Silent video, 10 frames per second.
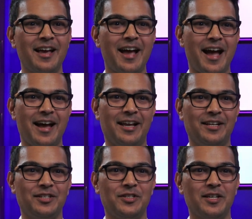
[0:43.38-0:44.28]

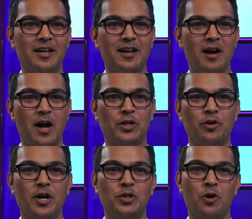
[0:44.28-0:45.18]
and I
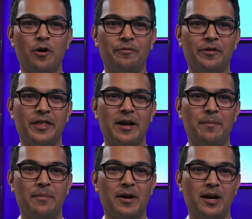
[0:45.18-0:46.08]
try to offer
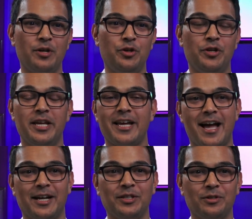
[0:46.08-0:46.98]
them unique
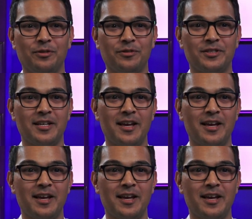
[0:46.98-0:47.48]
angles